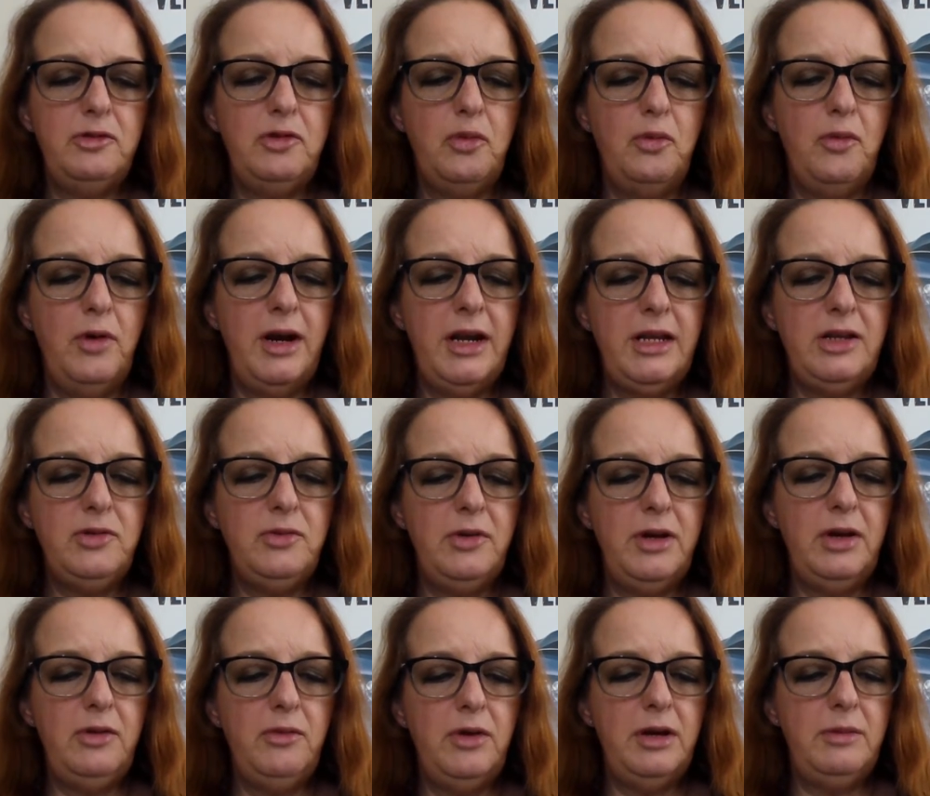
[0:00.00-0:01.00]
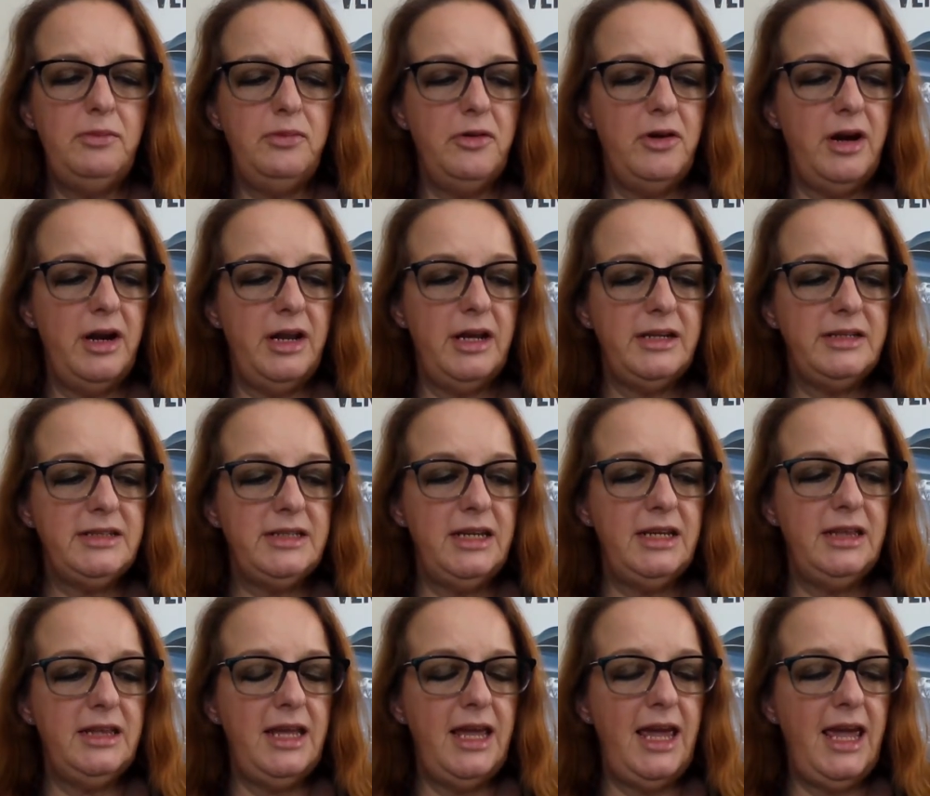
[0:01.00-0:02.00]
2021 products
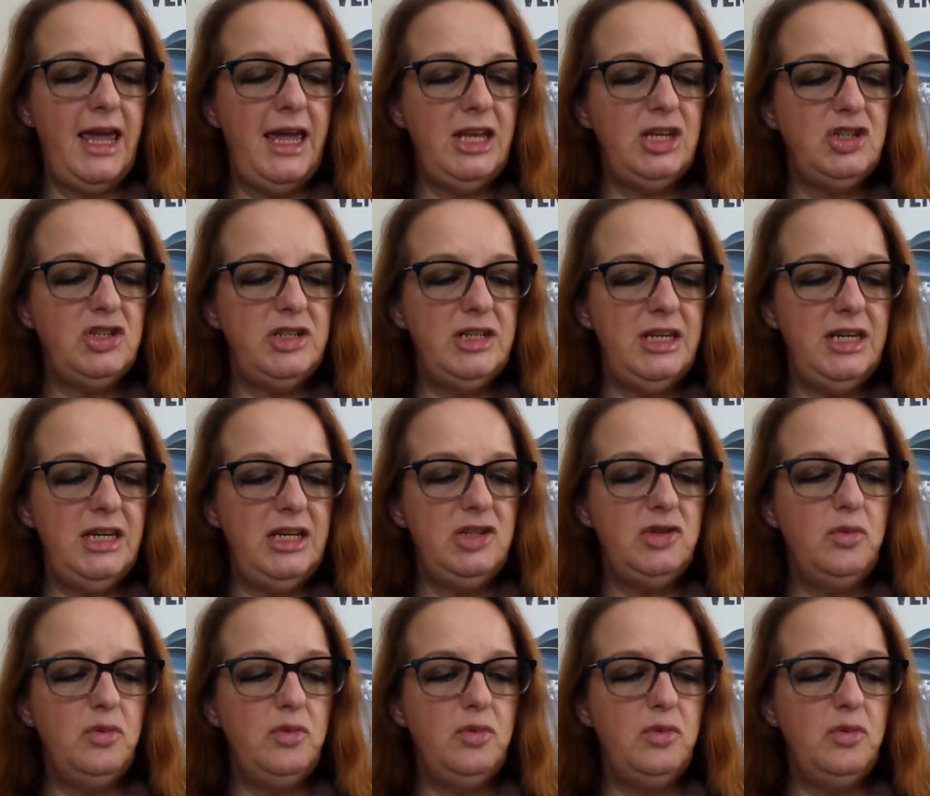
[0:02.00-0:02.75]
in the HD